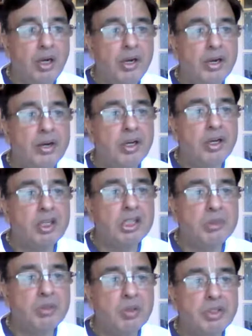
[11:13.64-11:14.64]

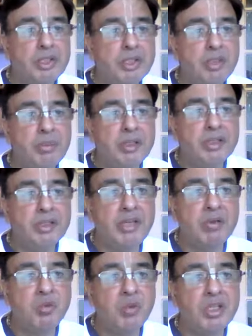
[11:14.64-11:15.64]
Hiranyakashipu was killed because he
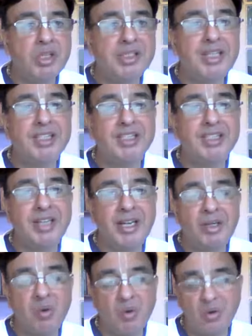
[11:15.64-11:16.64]
was worse than a
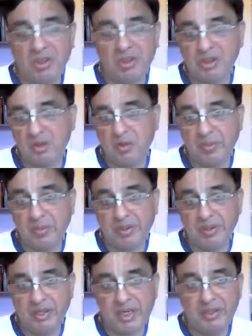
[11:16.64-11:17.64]
snake or a
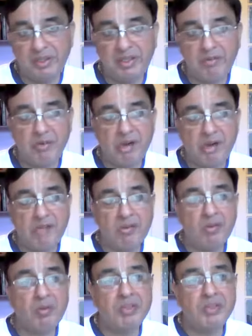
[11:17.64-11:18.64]
scorpion, and therefore
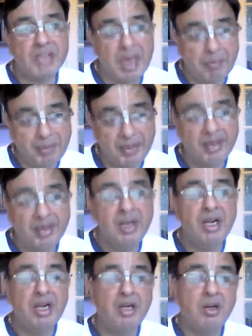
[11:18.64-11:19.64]
everyone was happy.
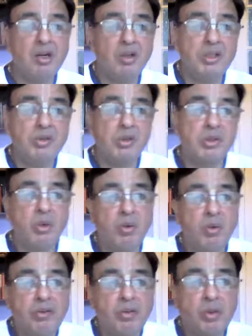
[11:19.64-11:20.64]
Now there was no
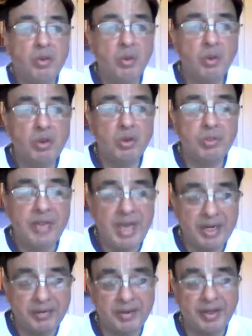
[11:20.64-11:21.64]
need for the Lord to be
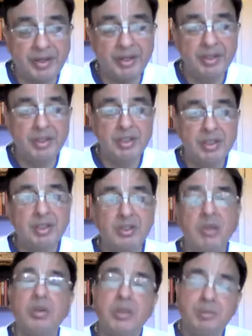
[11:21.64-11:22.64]
angry.
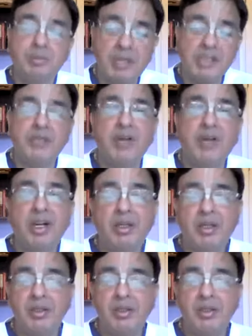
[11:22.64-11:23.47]
So he's pacifying.